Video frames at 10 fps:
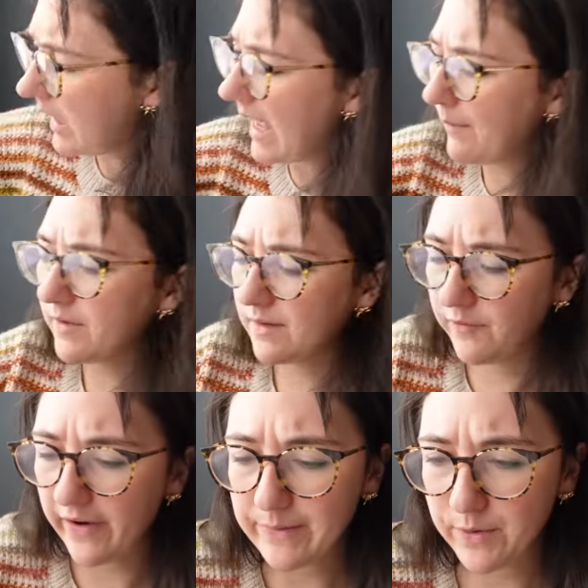I bought some
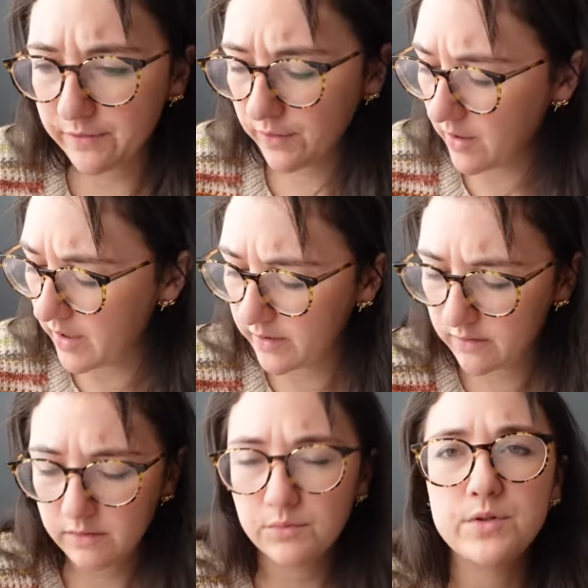very beautiful
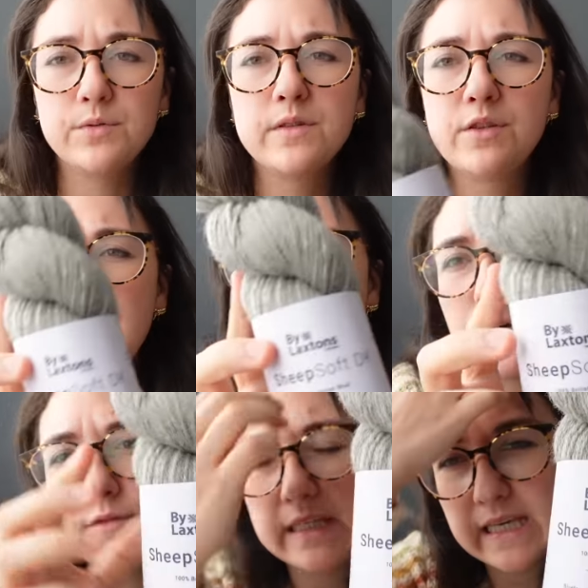yarn, which was the
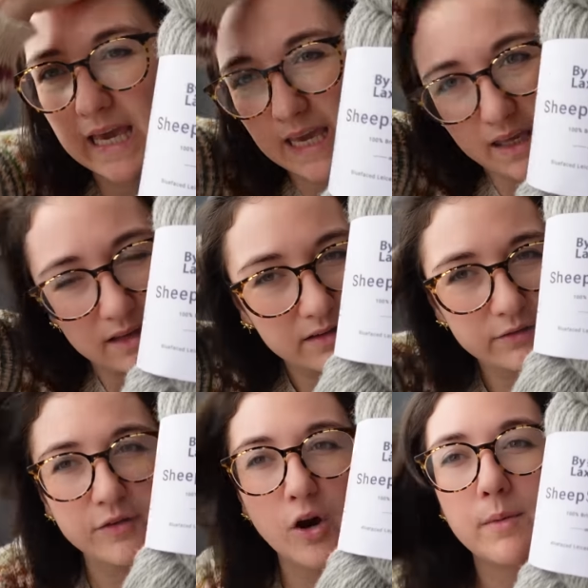Sheepsoft DK
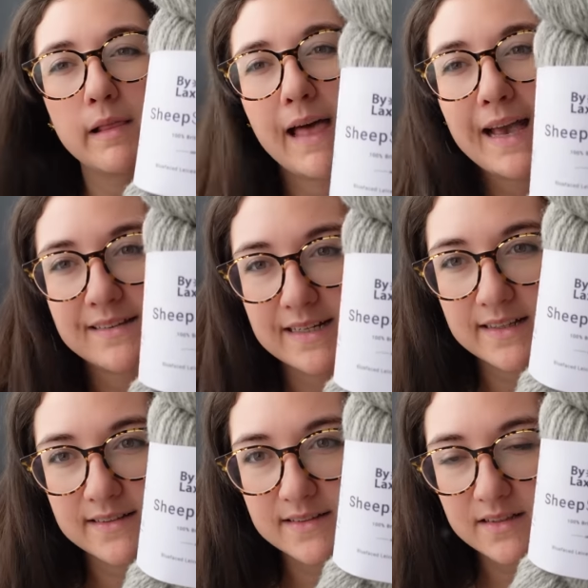from
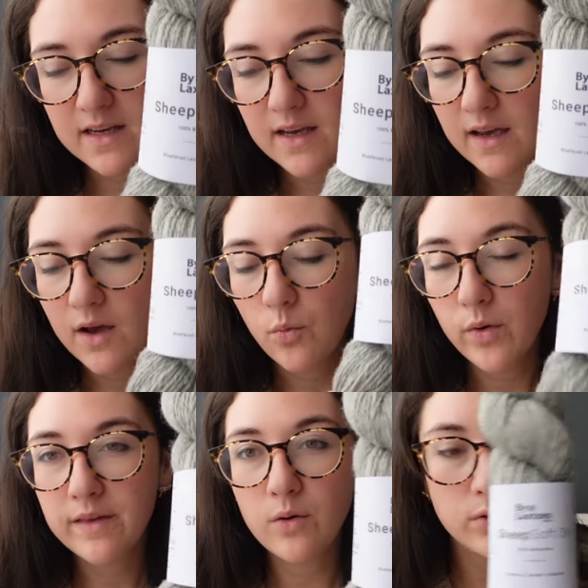Laxton's,
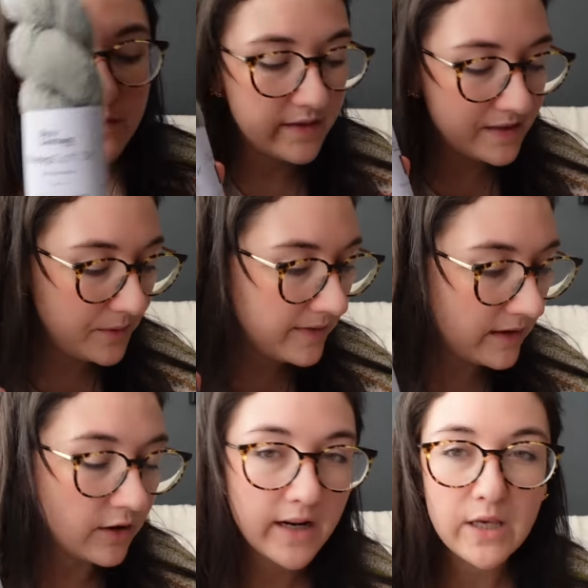with the goal of this being the
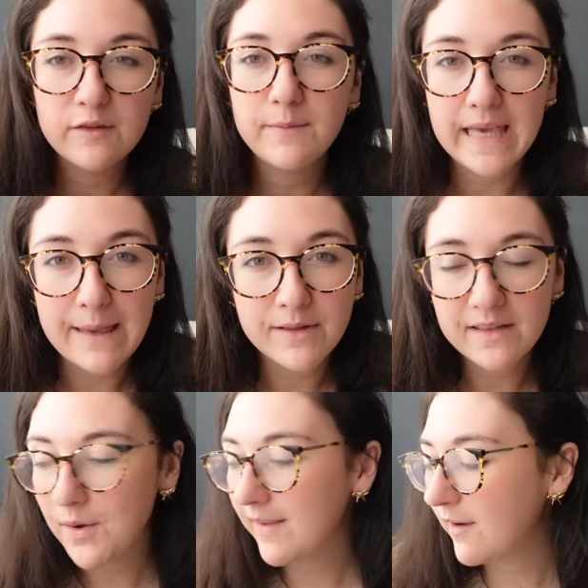yarn I use for my cable knit
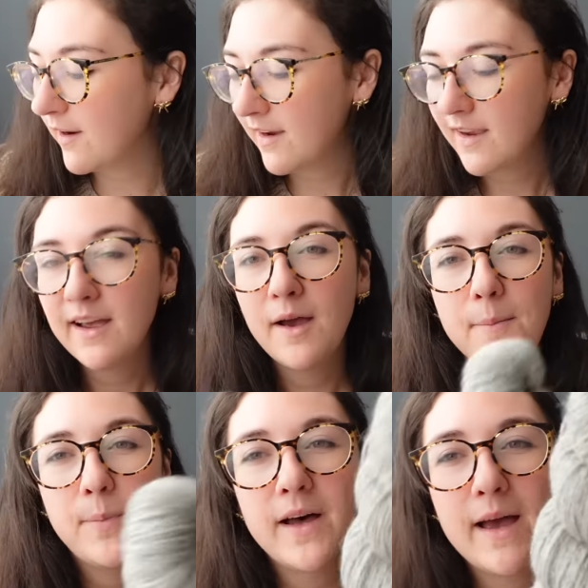sweater.
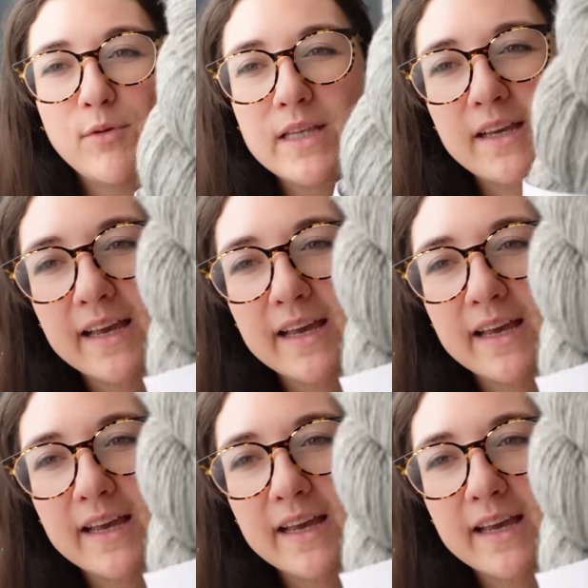But I'm really,